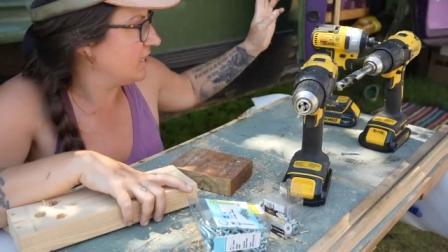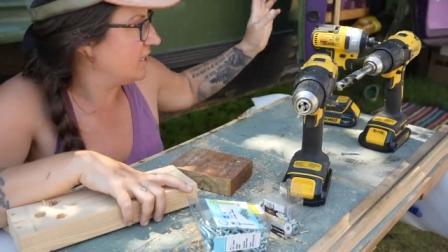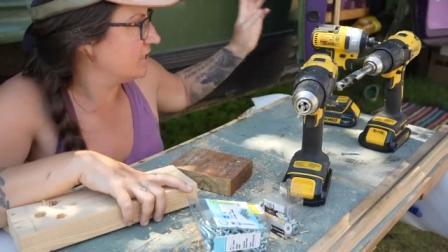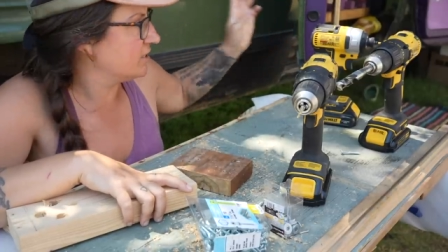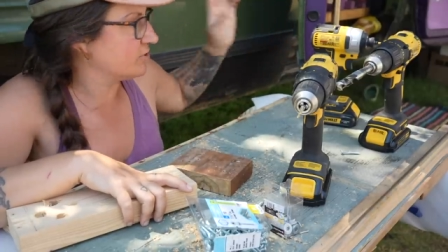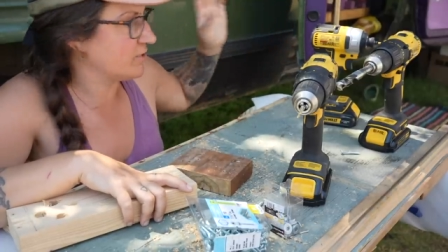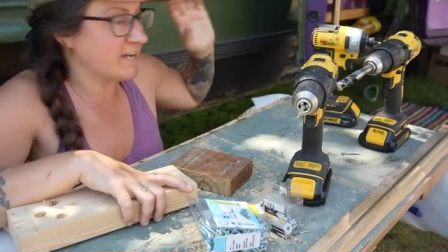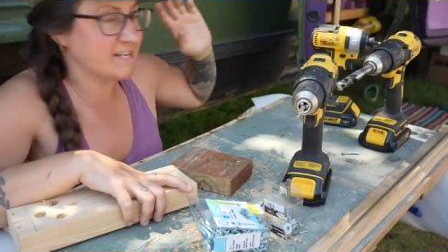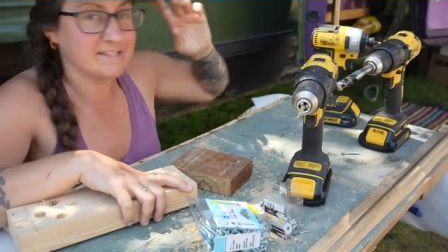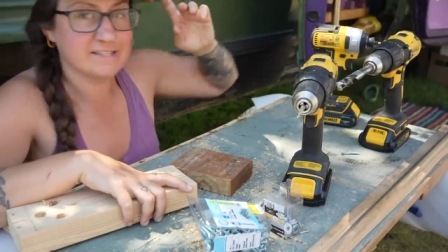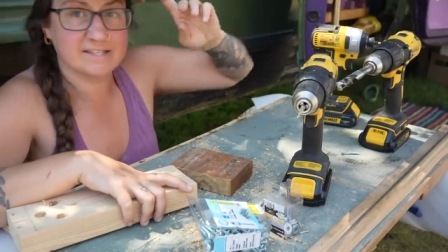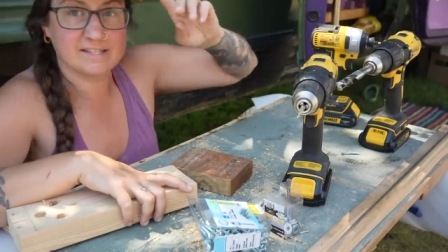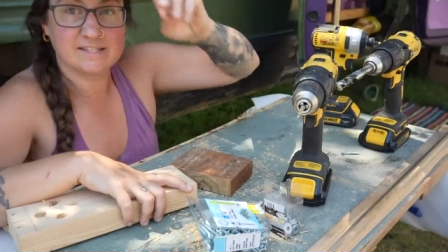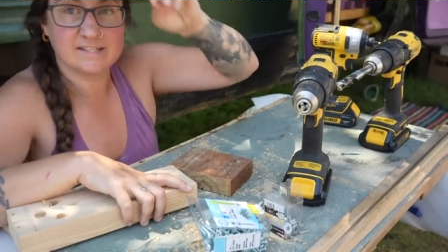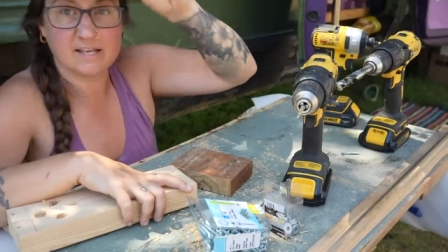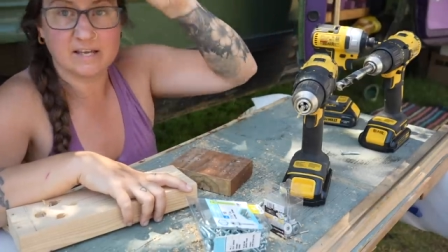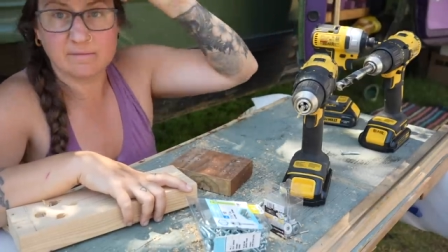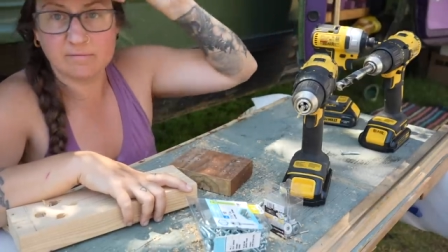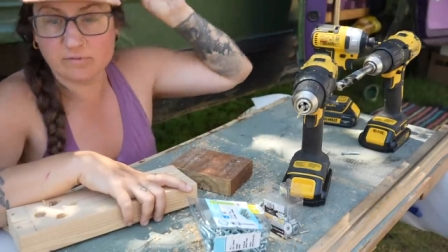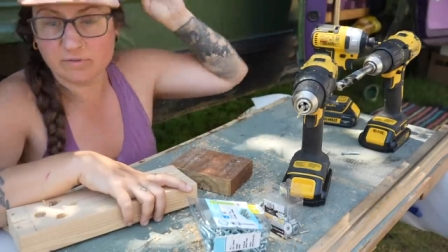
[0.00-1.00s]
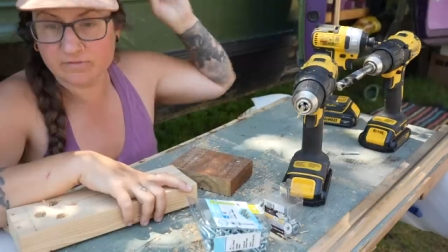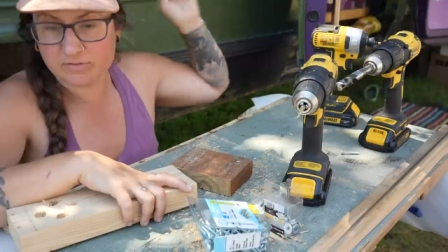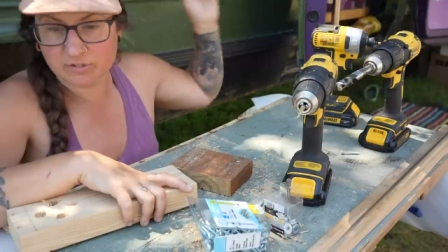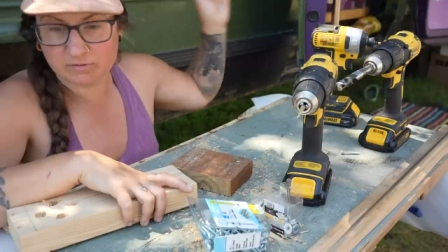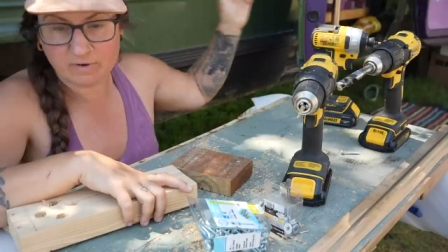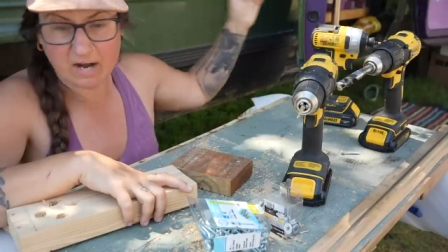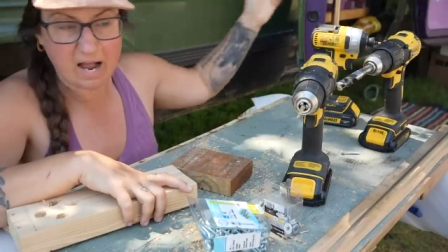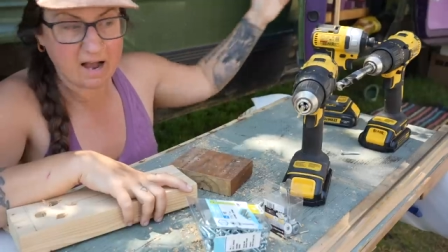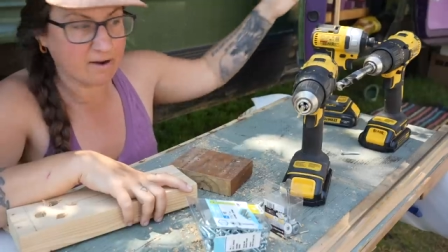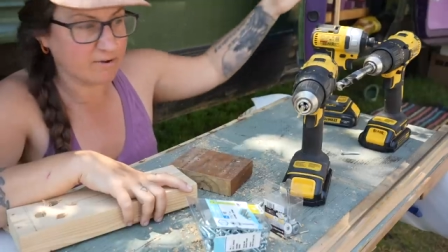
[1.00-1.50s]
So as the sun moves
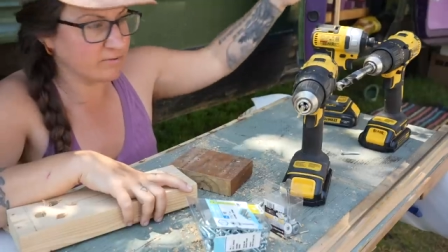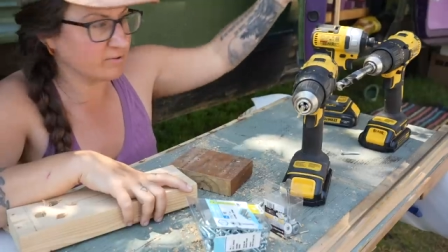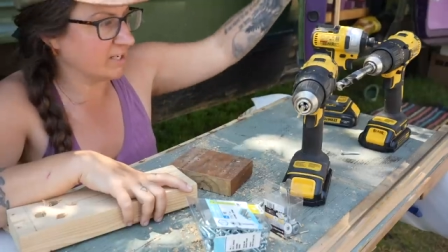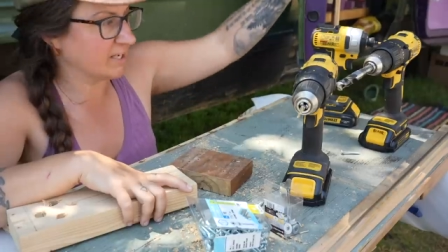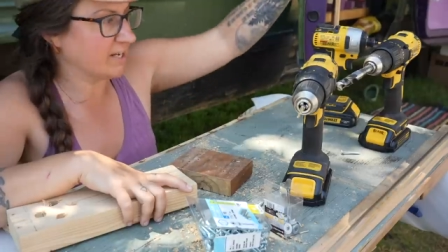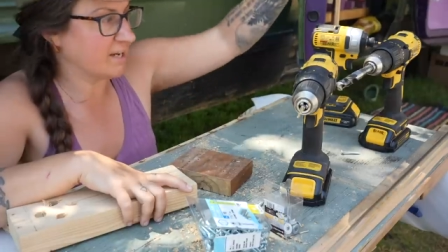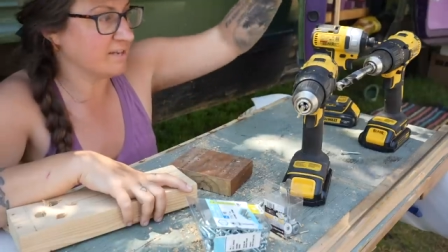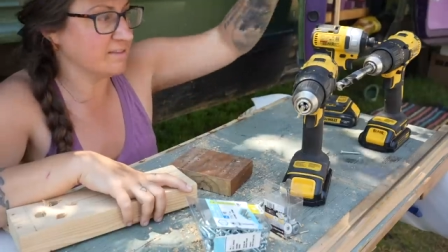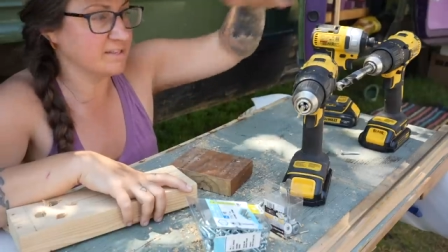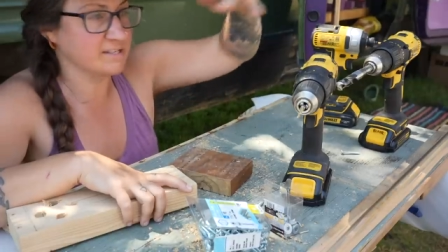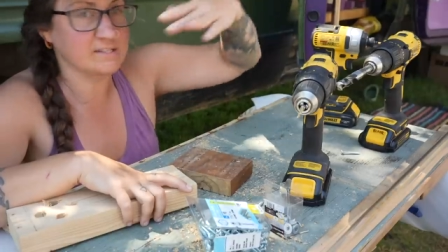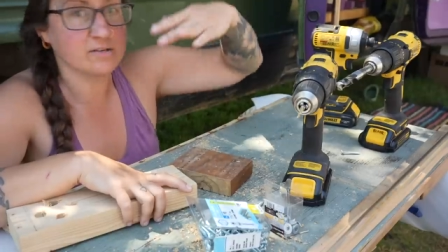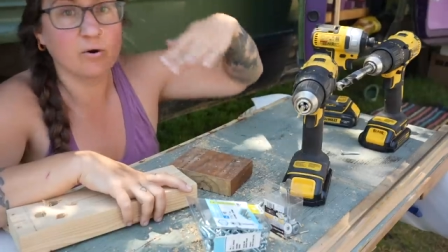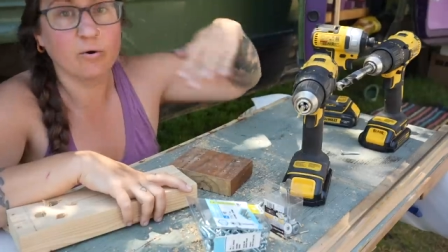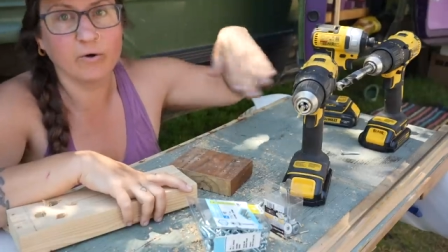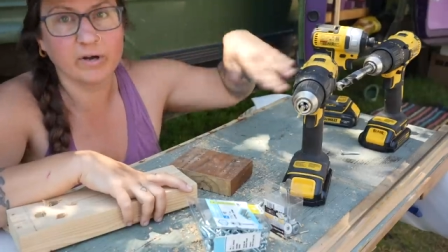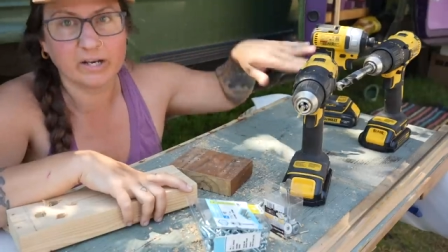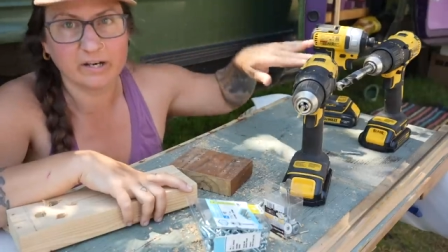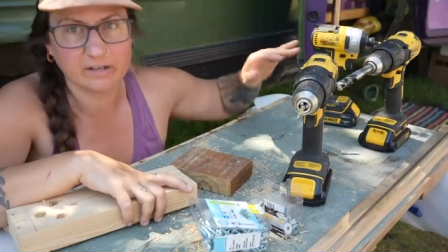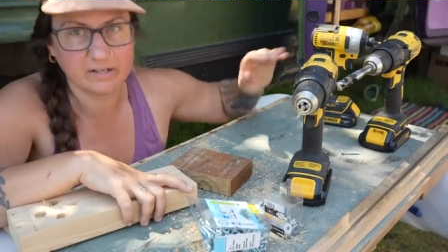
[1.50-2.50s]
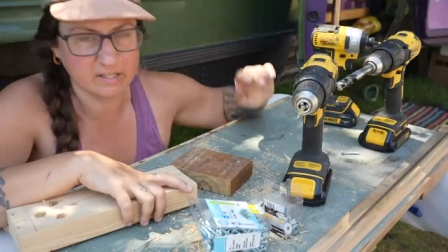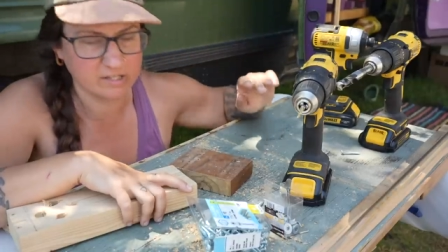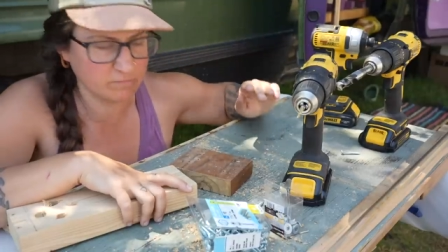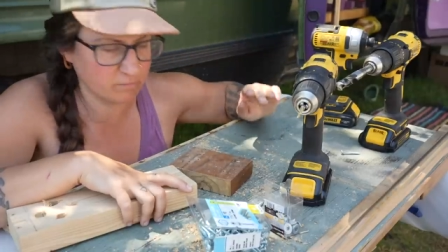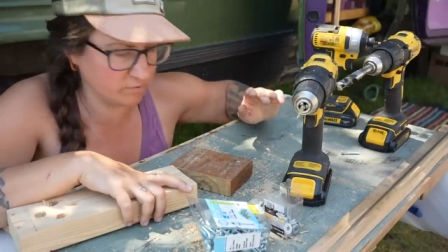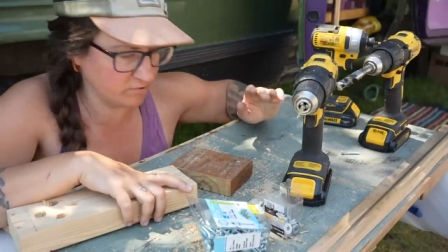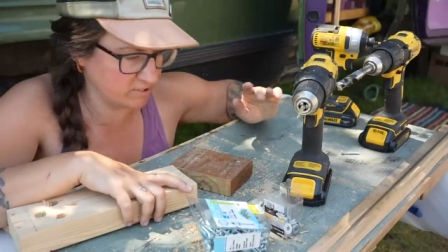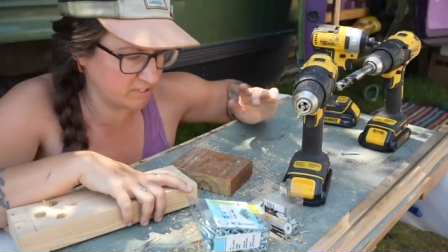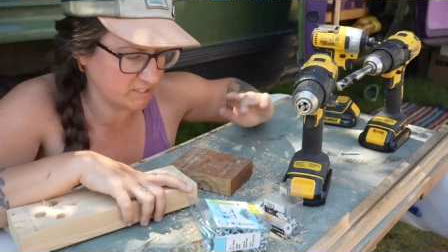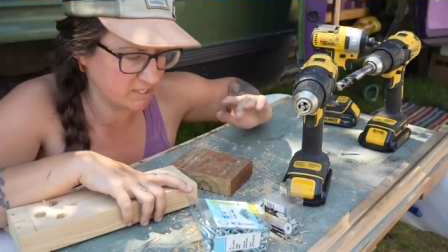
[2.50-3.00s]
around, like this whole area
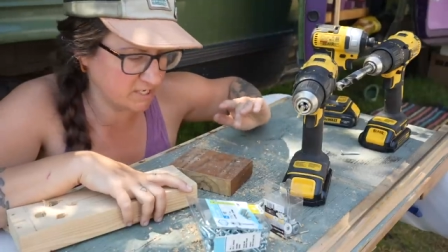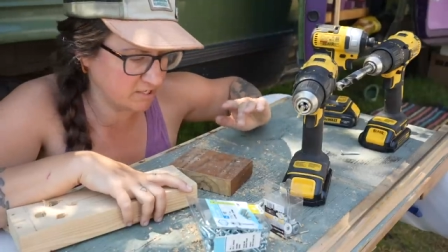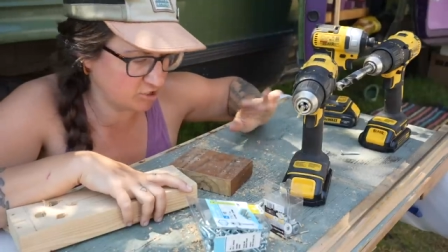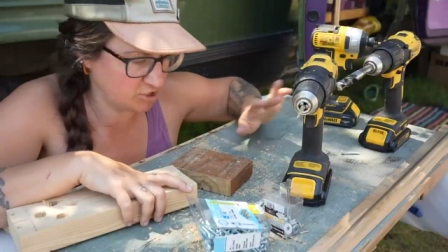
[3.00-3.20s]
will stay